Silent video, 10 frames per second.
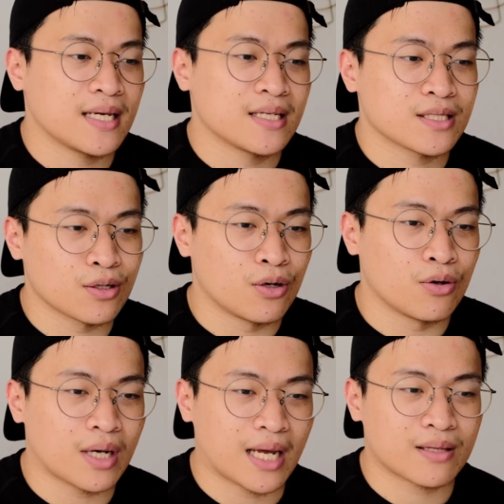
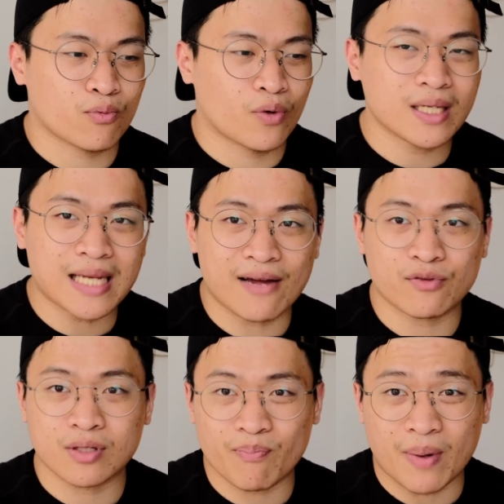So it will have
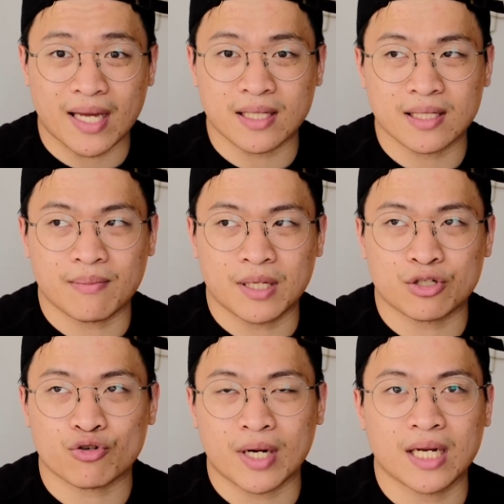to depend. I mean,
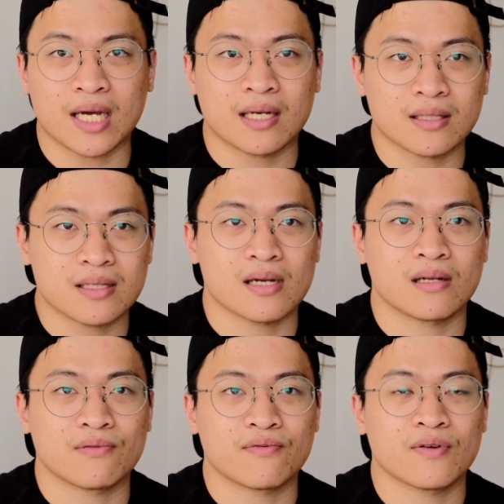training in
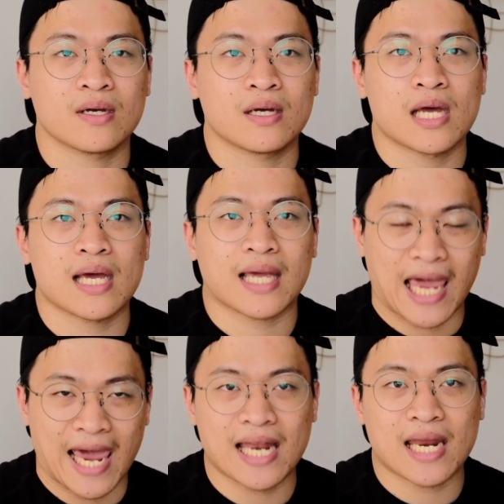itself
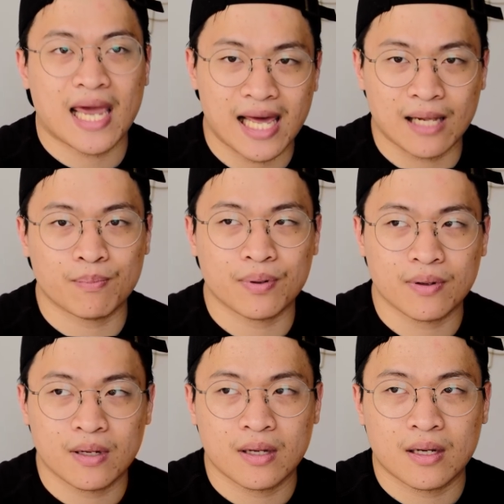can help
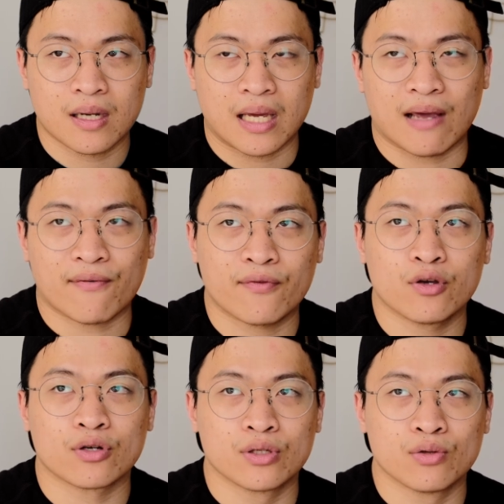if
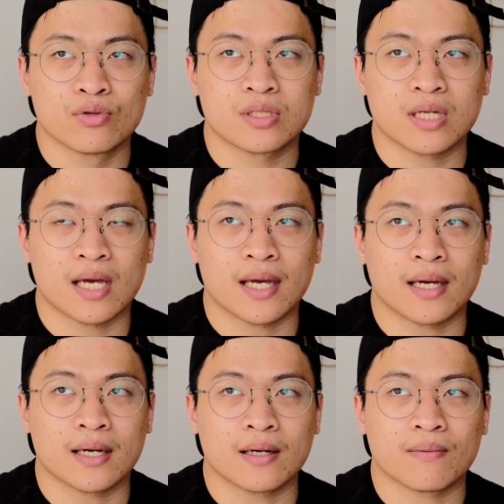you're
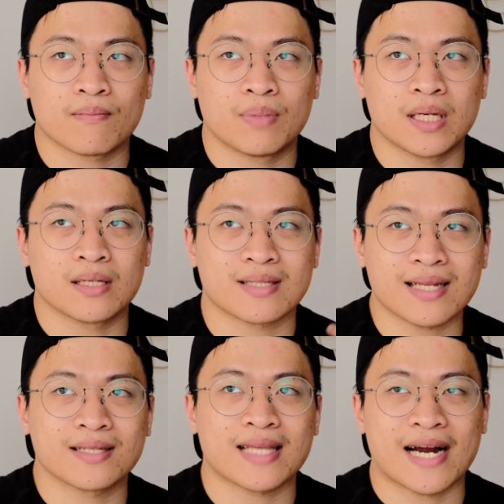using being
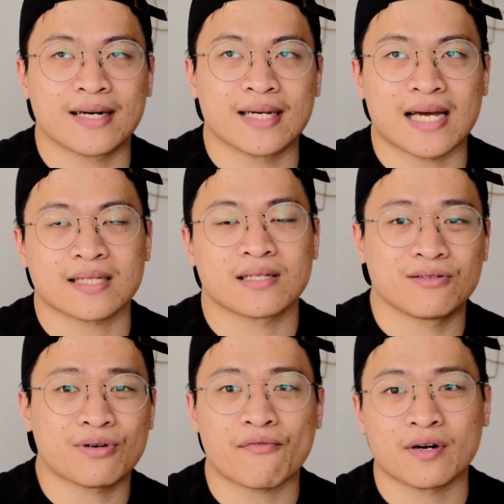sedentary as the
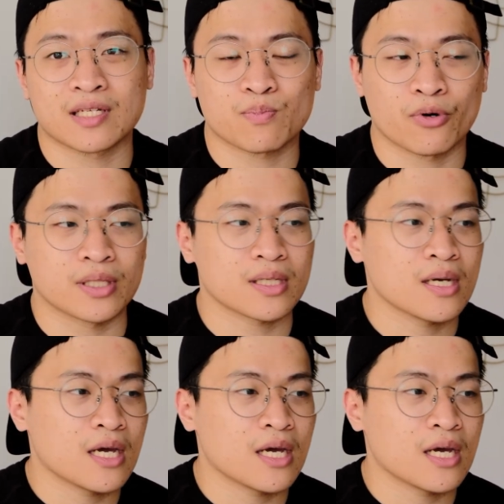reference point.